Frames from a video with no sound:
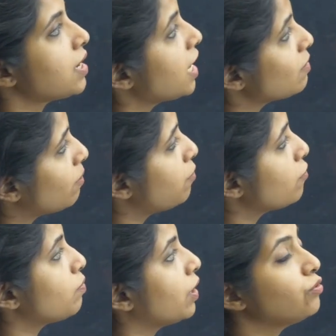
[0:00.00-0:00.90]
as
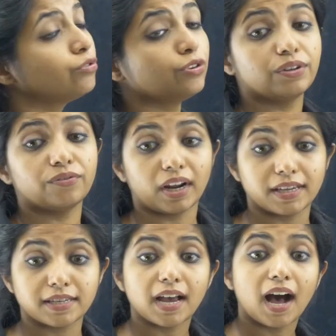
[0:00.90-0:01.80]
proposed by Hugo de
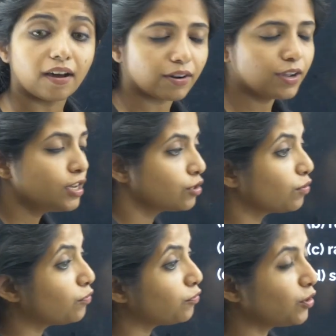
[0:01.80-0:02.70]
Vries are.
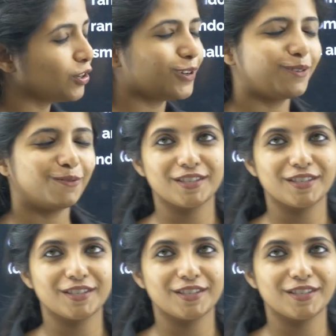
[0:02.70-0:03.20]
So, Hugo